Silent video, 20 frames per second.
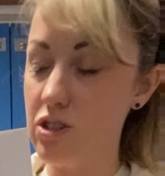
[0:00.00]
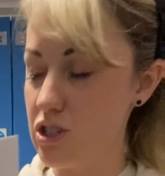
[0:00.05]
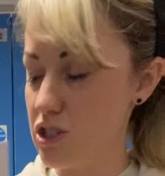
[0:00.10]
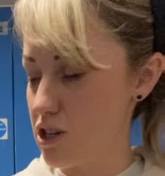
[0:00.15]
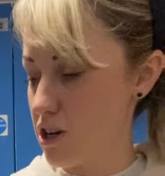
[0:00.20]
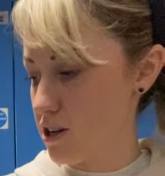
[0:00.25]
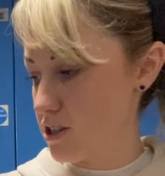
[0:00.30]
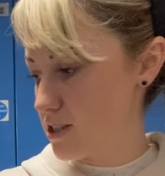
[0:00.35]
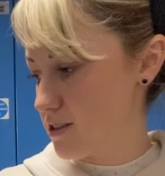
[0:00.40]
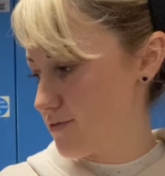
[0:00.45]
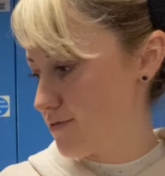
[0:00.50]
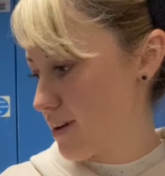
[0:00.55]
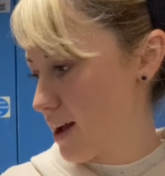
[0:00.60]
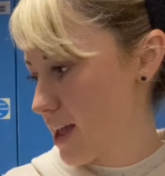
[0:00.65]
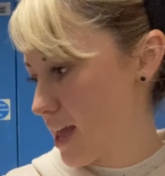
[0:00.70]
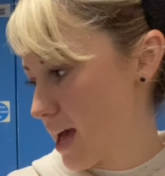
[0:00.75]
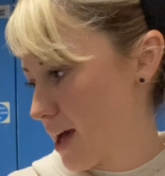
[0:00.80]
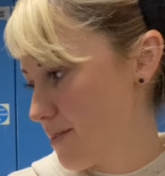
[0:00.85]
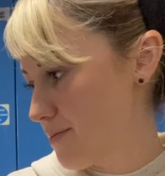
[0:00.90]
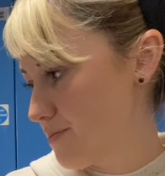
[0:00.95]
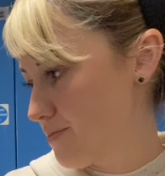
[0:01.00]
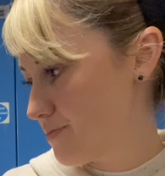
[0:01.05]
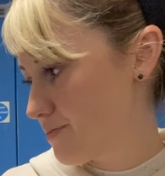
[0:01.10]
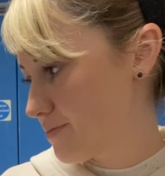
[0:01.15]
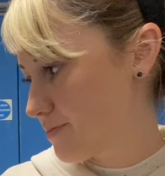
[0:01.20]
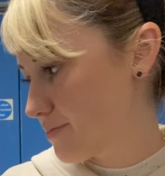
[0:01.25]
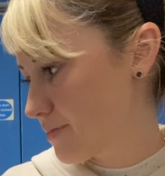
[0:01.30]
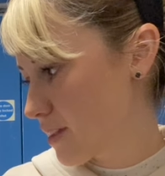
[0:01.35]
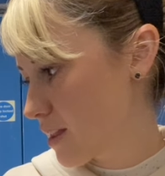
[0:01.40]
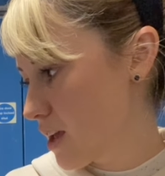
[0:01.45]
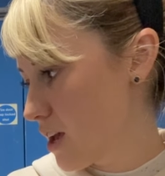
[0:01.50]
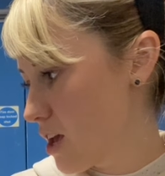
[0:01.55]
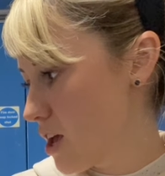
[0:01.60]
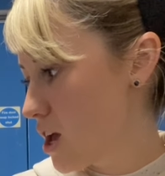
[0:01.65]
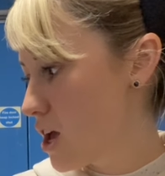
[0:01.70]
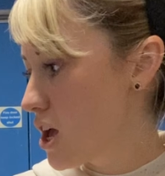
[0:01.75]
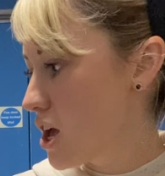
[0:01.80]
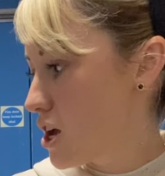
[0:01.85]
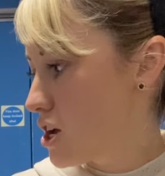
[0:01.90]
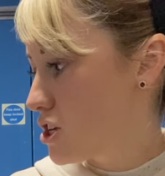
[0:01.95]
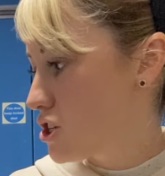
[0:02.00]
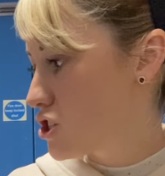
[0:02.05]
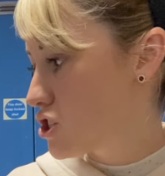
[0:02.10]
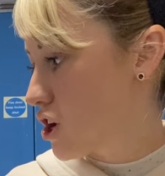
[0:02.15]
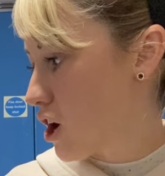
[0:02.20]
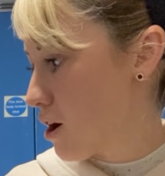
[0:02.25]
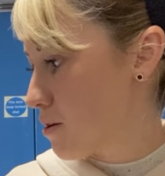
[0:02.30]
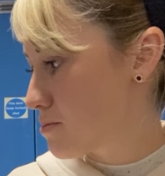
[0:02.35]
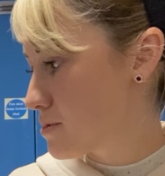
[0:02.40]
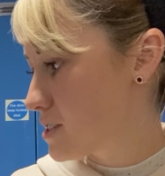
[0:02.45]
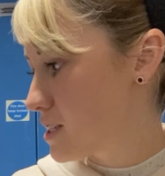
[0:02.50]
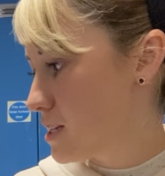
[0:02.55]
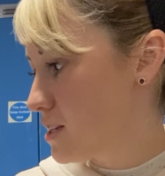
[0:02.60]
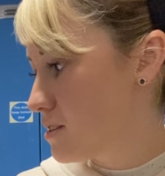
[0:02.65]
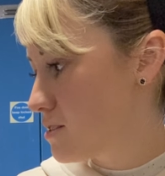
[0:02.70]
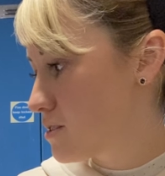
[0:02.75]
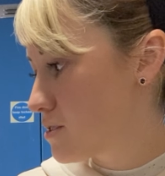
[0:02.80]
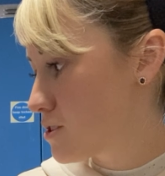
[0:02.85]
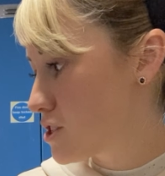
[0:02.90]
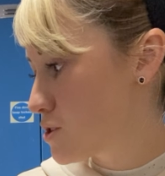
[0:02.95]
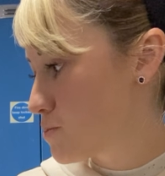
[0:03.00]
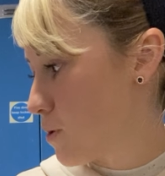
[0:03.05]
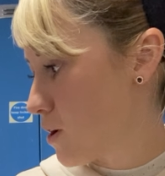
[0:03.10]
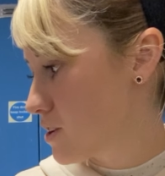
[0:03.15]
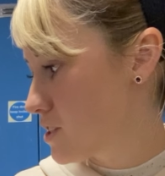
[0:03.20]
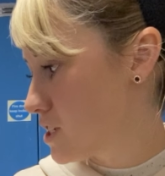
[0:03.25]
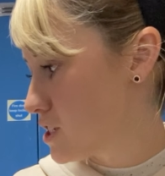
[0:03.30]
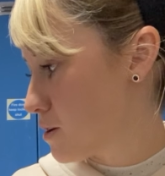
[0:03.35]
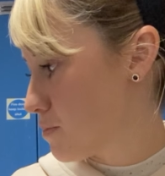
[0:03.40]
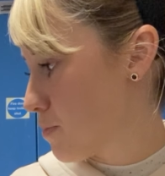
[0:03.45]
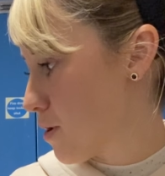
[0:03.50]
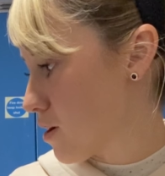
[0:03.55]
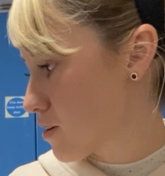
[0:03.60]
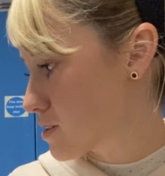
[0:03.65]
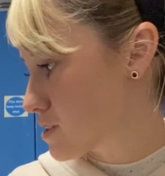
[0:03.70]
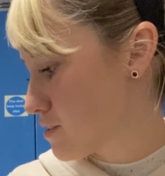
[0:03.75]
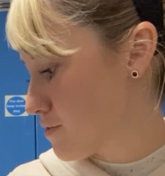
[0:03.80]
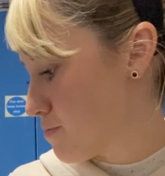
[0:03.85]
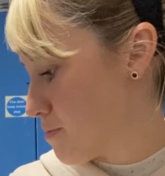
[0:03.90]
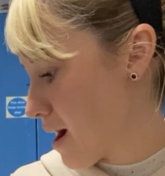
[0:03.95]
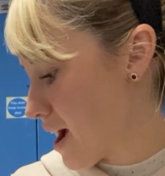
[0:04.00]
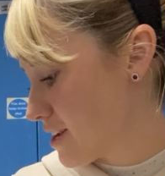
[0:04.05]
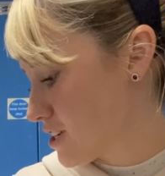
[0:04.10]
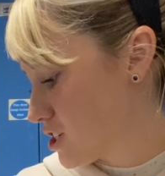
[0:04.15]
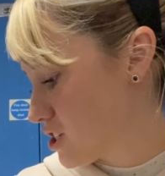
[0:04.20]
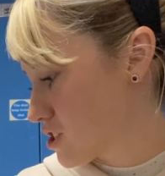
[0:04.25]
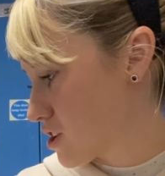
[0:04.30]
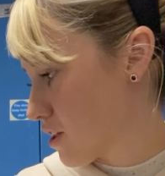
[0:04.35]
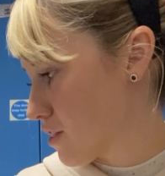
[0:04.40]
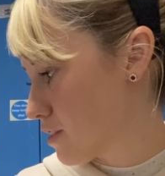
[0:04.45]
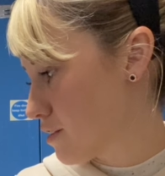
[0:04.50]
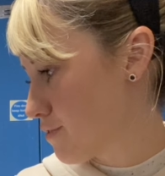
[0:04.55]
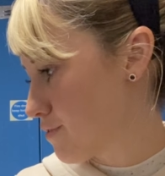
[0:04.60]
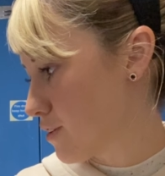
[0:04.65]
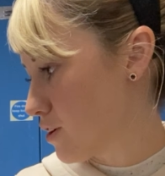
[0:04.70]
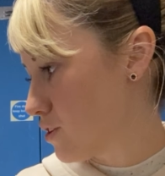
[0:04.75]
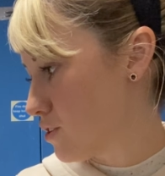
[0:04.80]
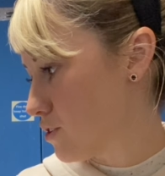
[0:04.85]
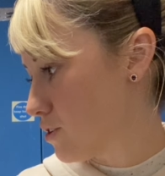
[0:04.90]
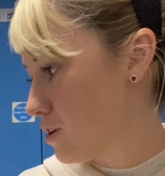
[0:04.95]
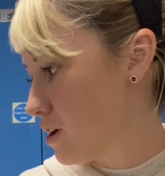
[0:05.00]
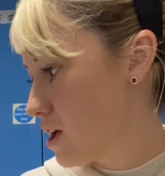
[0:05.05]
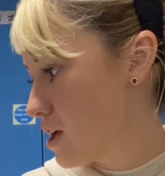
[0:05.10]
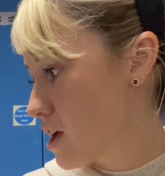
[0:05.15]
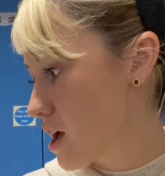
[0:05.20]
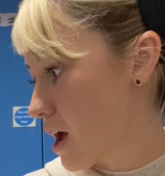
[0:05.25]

start a fire. Topsy spotted a box of matches on the floor.